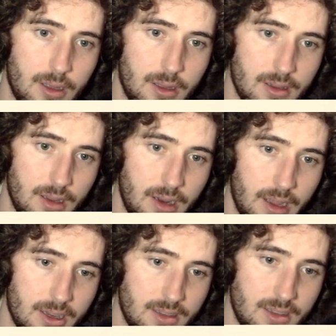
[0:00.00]
It's an
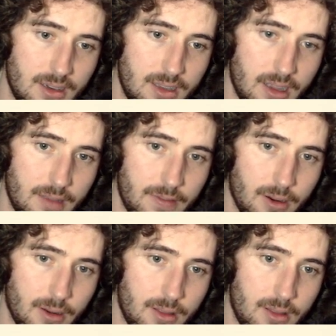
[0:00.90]
inaccuracy to take
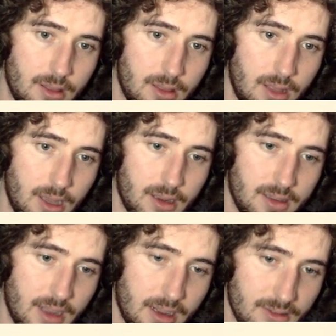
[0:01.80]
for that
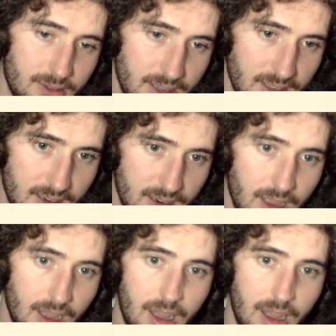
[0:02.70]
exact reason.